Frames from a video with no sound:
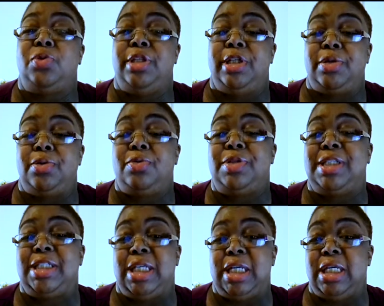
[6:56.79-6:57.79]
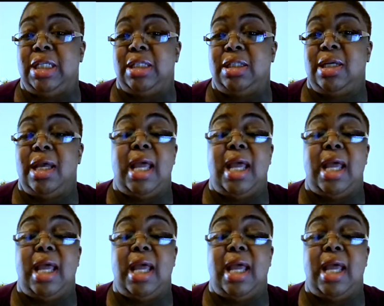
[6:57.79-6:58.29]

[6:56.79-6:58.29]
little scenes.